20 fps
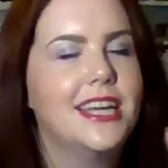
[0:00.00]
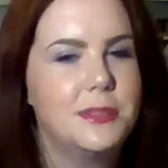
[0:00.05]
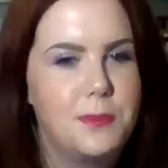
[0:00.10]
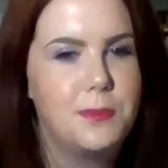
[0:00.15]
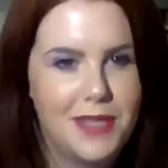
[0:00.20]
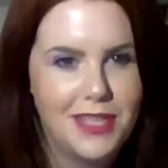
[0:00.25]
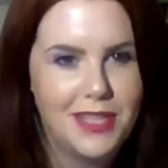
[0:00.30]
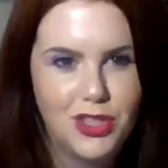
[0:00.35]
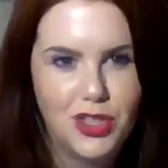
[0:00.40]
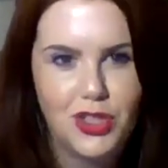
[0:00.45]

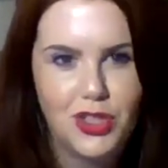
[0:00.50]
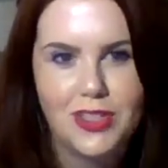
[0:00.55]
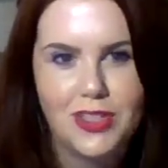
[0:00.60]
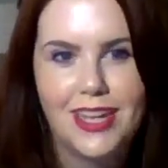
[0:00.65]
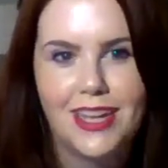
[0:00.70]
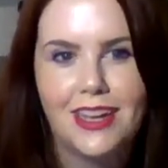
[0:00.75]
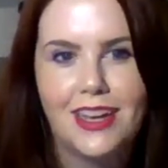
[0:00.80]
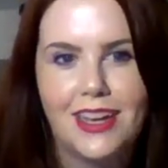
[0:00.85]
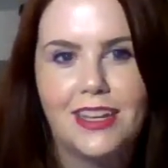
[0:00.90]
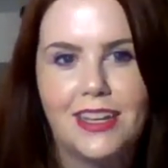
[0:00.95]
it's Peter
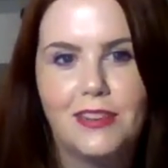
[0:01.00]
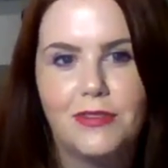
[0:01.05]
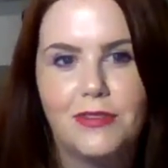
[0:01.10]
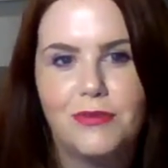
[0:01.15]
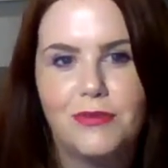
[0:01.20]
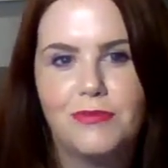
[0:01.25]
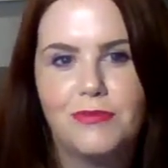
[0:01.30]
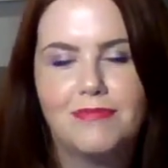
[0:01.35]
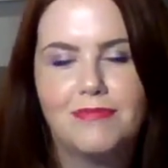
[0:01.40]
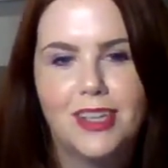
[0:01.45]
that kind
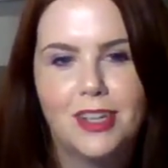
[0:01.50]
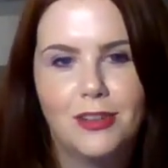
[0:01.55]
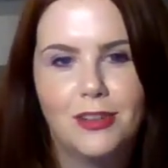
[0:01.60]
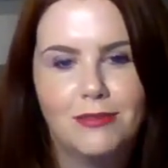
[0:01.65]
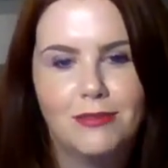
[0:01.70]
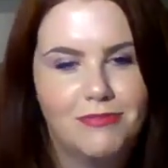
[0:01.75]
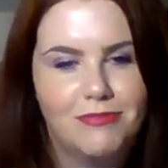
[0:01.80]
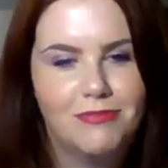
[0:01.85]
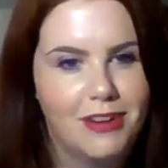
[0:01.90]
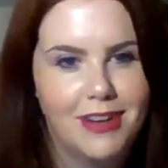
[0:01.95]
of,
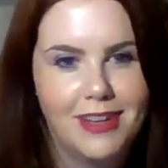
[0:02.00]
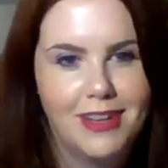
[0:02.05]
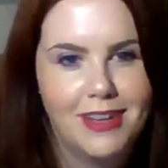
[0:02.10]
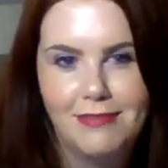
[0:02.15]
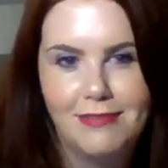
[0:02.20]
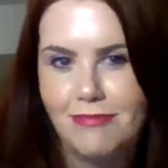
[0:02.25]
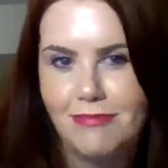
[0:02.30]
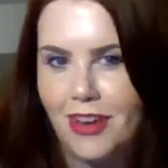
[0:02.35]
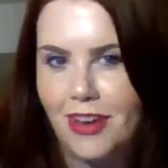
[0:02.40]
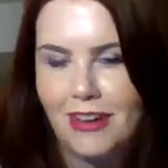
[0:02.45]

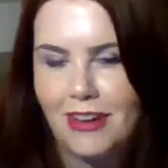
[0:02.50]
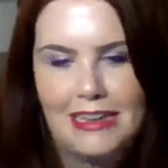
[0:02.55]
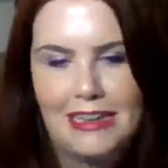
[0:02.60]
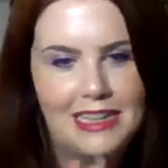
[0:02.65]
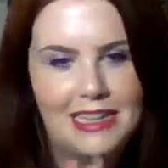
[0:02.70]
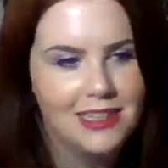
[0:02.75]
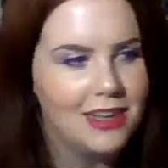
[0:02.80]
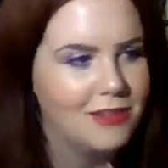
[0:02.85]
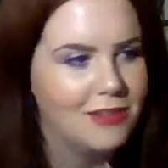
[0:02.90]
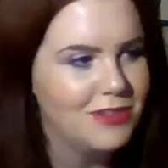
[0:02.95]
very, very
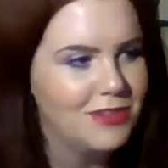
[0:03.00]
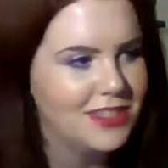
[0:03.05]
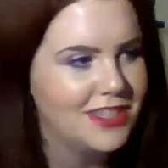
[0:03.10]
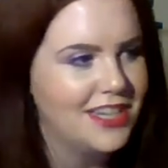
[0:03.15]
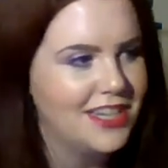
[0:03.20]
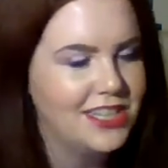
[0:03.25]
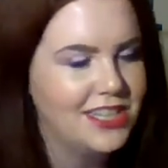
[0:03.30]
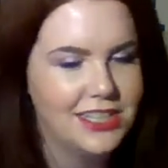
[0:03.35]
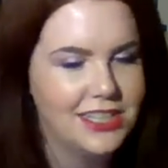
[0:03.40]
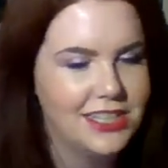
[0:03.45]
little
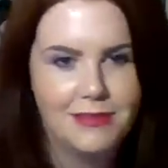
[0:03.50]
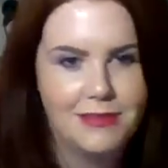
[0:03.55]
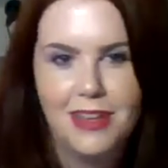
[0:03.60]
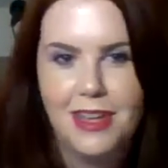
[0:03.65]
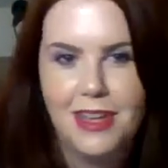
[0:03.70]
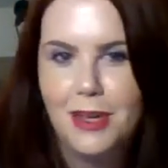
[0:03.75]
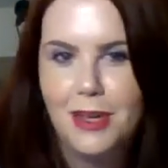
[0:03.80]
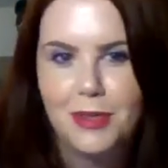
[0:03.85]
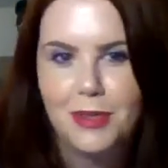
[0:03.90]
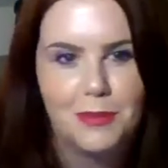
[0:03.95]

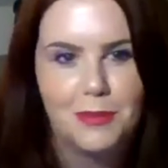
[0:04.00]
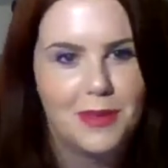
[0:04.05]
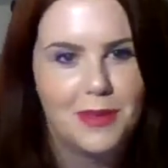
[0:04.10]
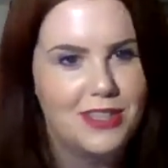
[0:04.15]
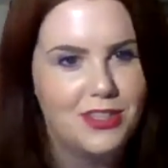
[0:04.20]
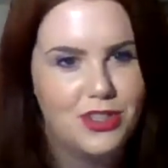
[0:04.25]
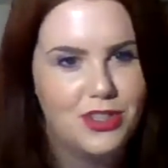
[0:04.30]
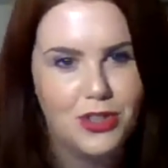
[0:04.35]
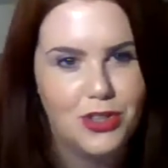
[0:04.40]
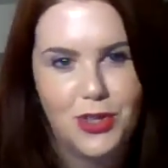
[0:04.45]
conversation. The
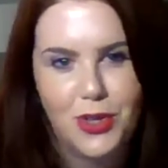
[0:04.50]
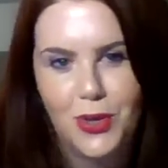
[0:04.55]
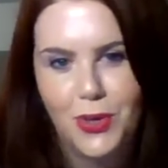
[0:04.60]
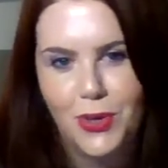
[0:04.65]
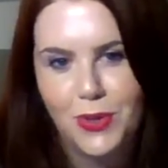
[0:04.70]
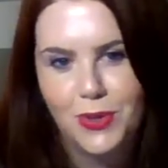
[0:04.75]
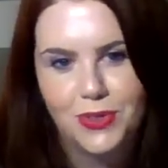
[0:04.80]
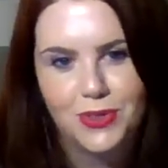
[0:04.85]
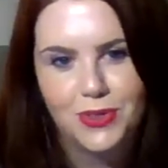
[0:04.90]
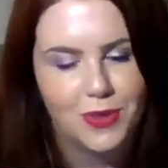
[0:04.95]
Maester
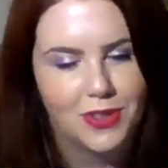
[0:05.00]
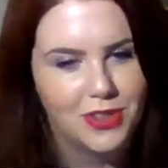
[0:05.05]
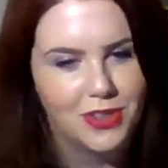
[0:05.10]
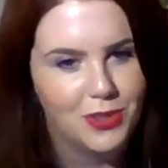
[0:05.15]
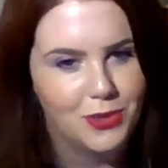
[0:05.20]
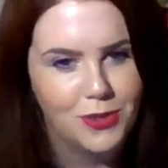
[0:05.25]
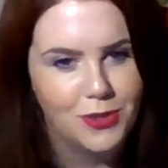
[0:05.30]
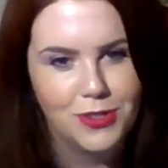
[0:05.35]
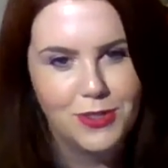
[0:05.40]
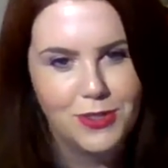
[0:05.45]
knows
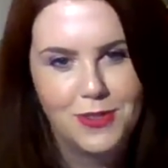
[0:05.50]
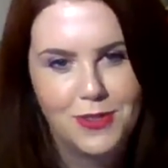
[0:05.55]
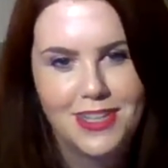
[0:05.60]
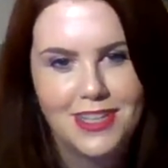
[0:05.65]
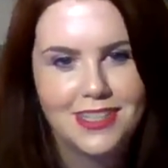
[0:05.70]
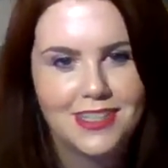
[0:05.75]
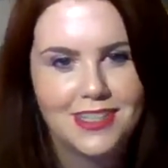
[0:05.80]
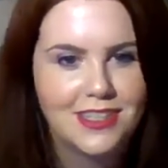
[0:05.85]
what the order